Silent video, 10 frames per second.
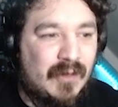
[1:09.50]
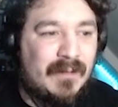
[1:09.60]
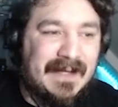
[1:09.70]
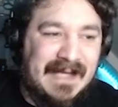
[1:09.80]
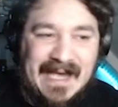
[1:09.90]

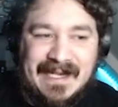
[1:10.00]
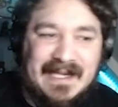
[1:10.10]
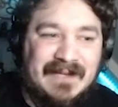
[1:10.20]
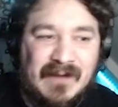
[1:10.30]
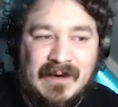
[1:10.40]

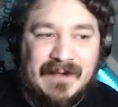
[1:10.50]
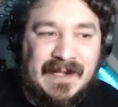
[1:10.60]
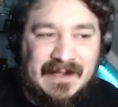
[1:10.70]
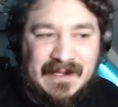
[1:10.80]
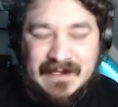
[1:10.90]
mechanic rather
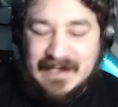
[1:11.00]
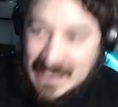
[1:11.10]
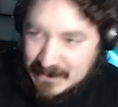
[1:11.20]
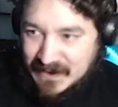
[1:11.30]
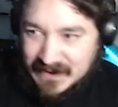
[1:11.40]
than the
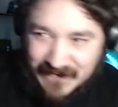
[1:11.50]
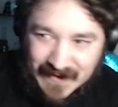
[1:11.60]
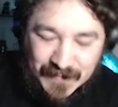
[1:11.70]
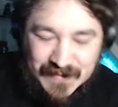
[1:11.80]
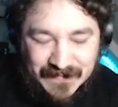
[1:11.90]
keeping the
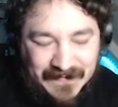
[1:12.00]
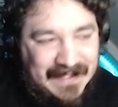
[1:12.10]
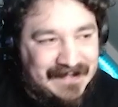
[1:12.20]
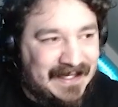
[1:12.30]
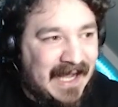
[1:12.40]
things which are
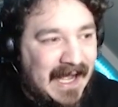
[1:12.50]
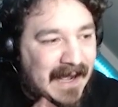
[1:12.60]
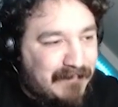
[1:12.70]
fleeting.